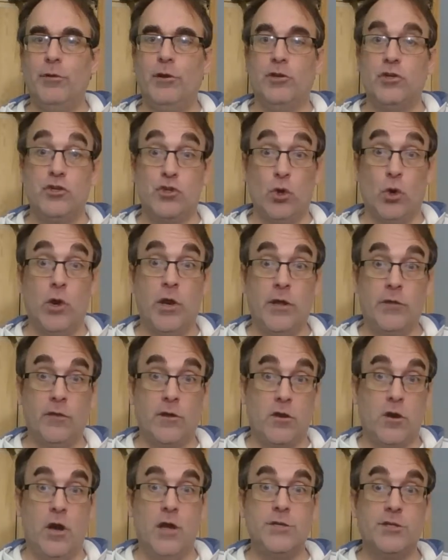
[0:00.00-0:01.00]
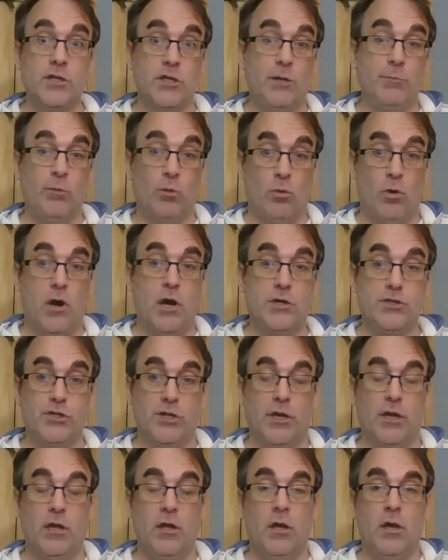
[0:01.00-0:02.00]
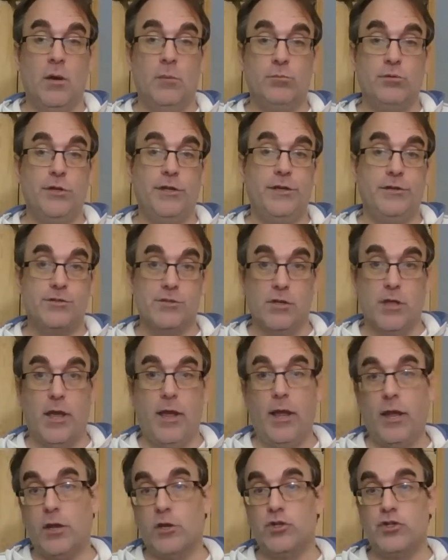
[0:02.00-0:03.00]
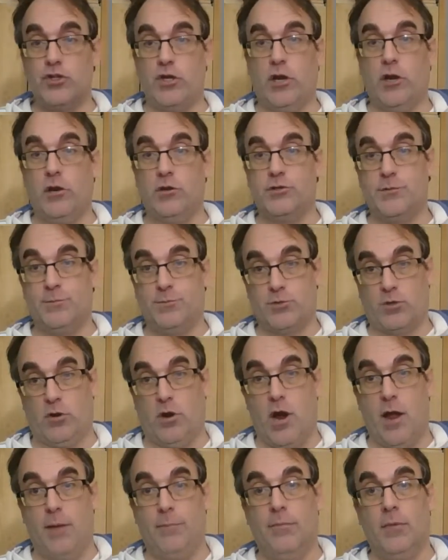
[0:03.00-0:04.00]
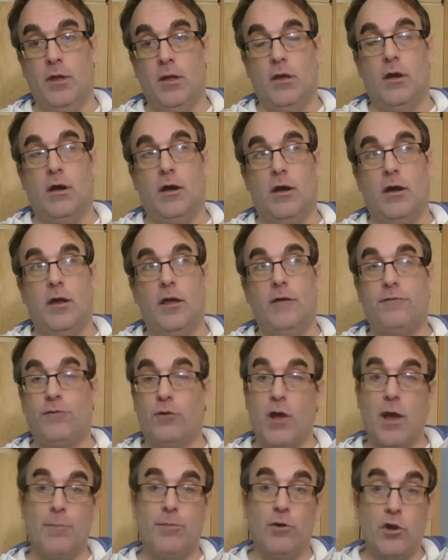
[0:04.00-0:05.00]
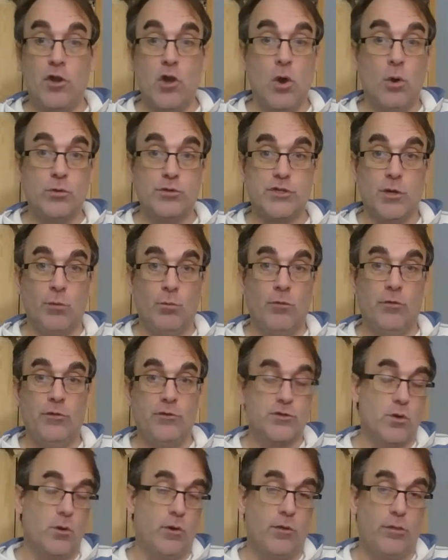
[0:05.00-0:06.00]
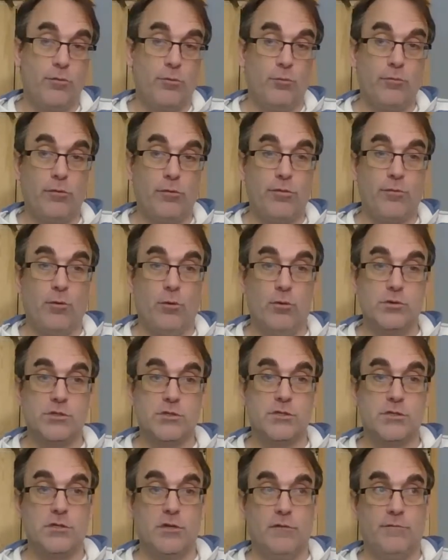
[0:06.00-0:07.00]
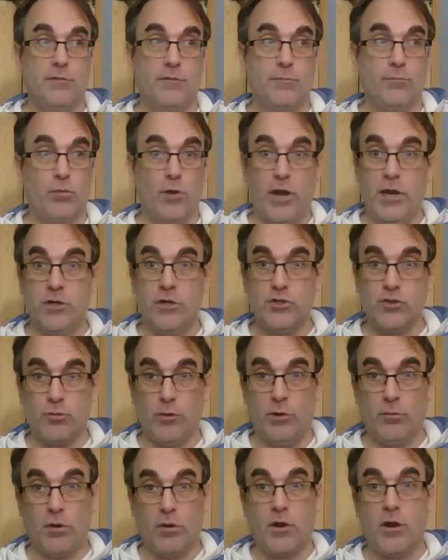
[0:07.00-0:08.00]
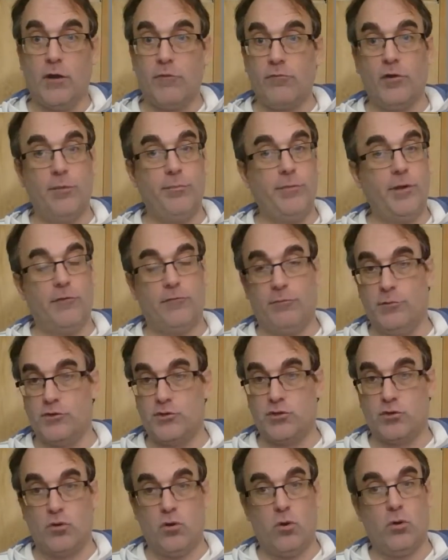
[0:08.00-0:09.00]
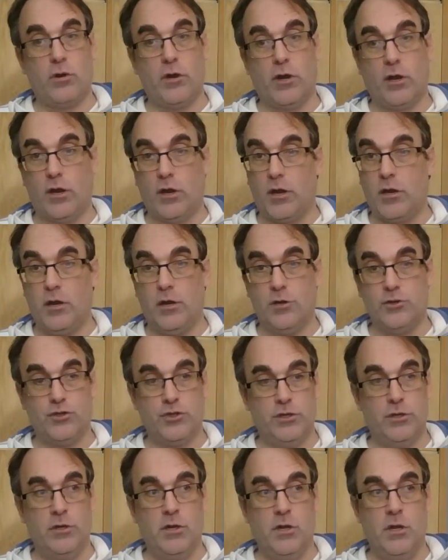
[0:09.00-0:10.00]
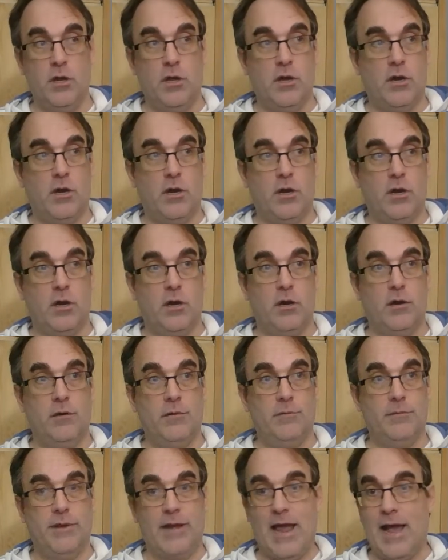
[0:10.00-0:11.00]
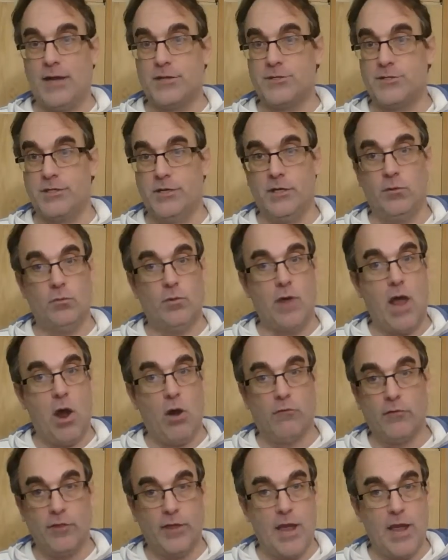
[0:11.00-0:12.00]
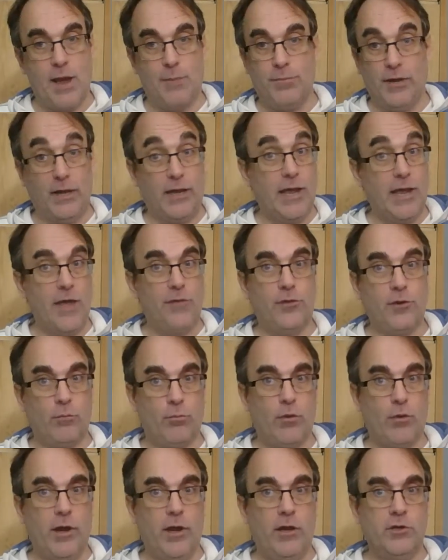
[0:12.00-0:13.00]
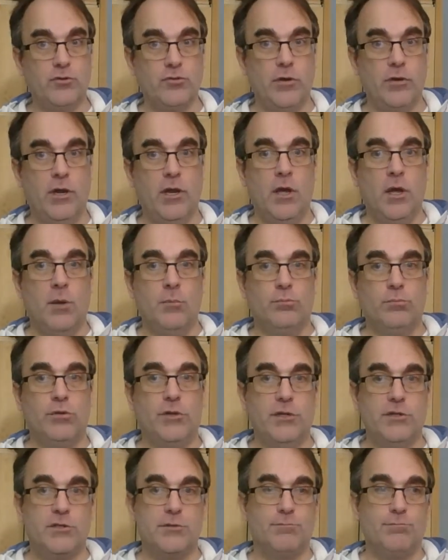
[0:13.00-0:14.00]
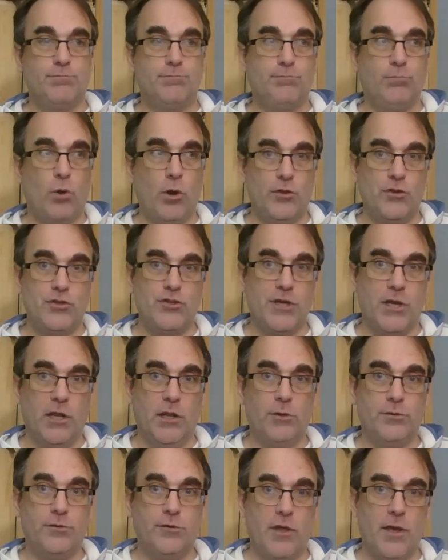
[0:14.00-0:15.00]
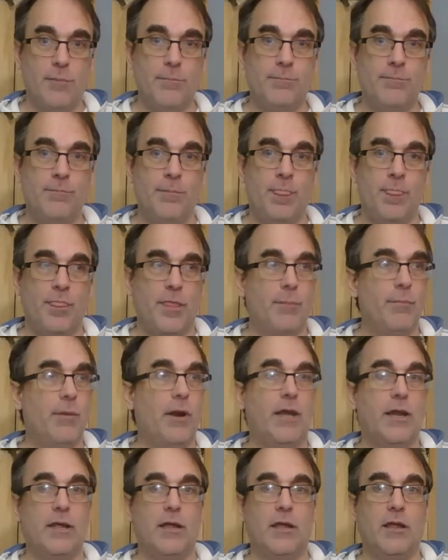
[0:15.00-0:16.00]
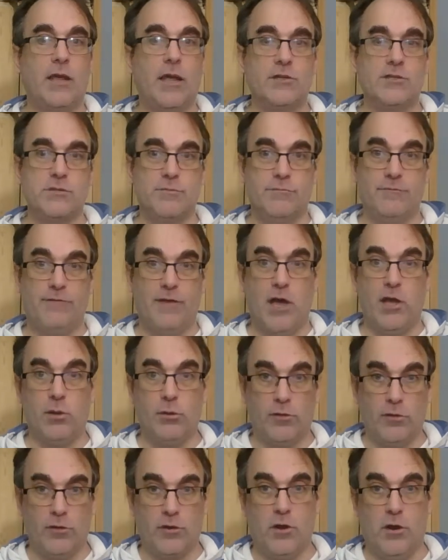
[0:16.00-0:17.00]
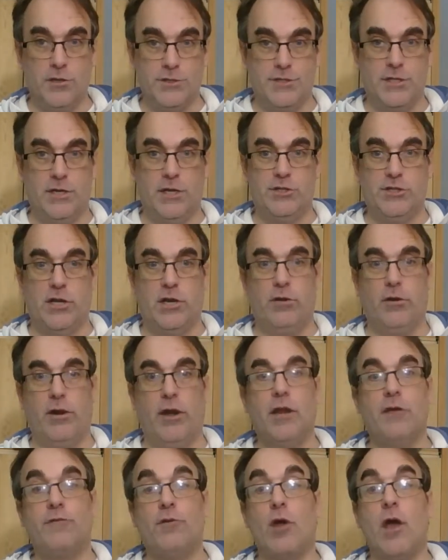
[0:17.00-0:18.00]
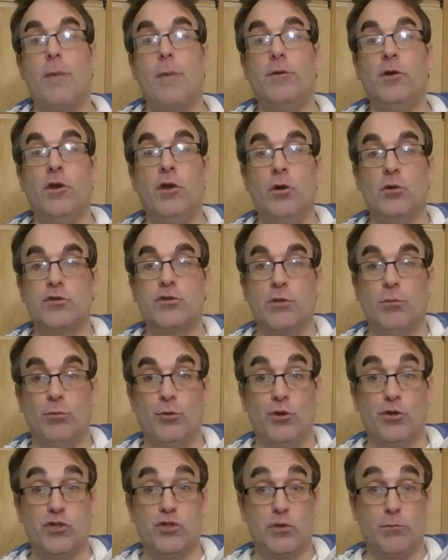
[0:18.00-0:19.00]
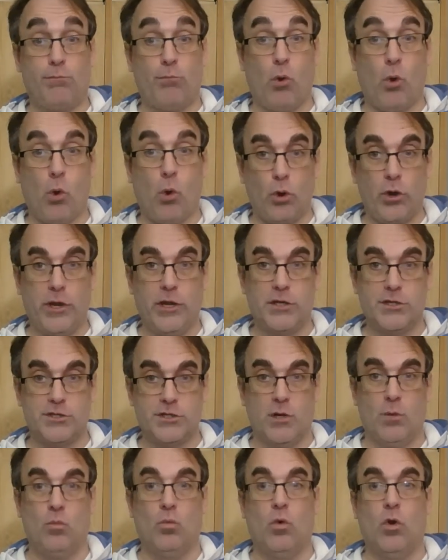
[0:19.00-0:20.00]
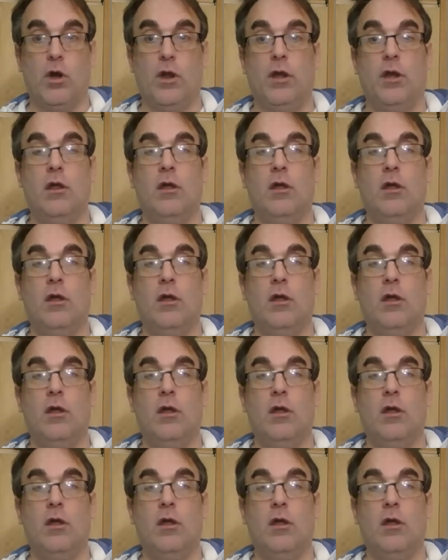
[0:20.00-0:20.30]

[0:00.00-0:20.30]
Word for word: enjoying the content you've been watching, please like, share, subscribe. Uh, if you happen to know someone that's going through the throes of a brain injury recovery, be it from a stroke, a concussion, uh, an accident, however they happen to get their brain injury, please point the channel up to them. They might get some value out of the content I generate. If you happen to know someone that's supporting someone